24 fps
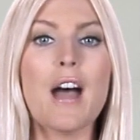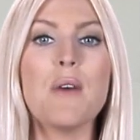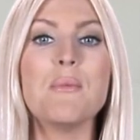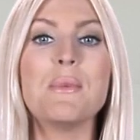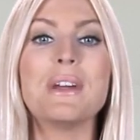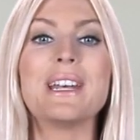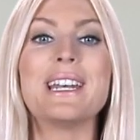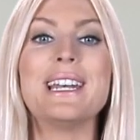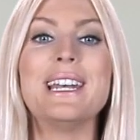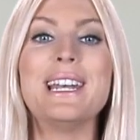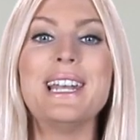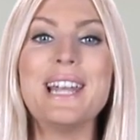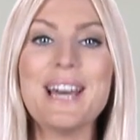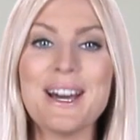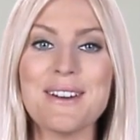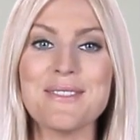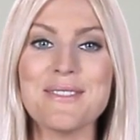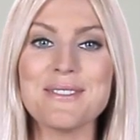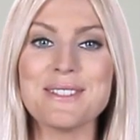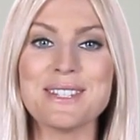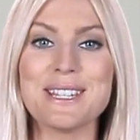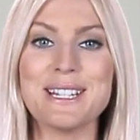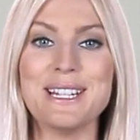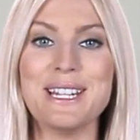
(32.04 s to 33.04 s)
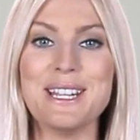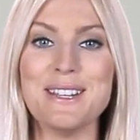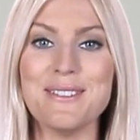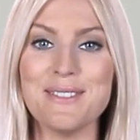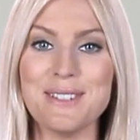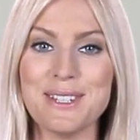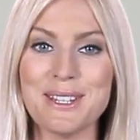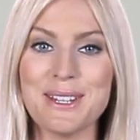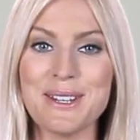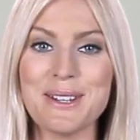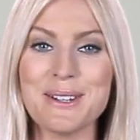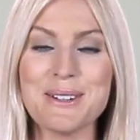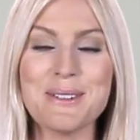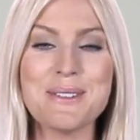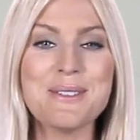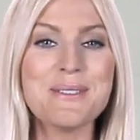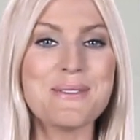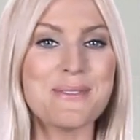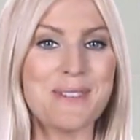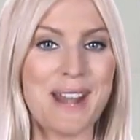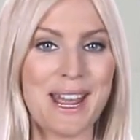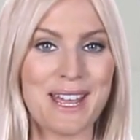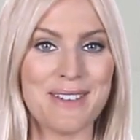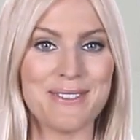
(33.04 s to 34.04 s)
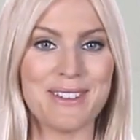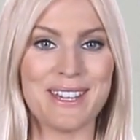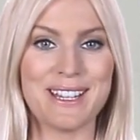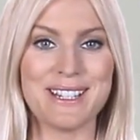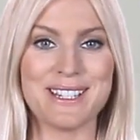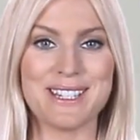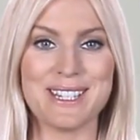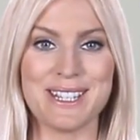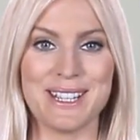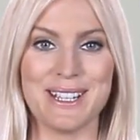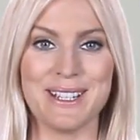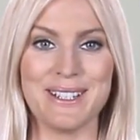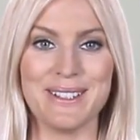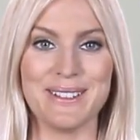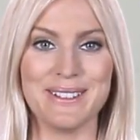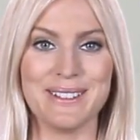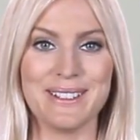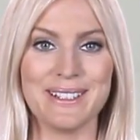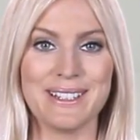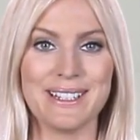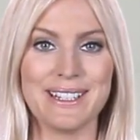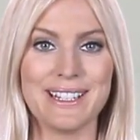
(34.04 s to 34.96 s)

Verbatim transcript: And we'd love to leave you raving too.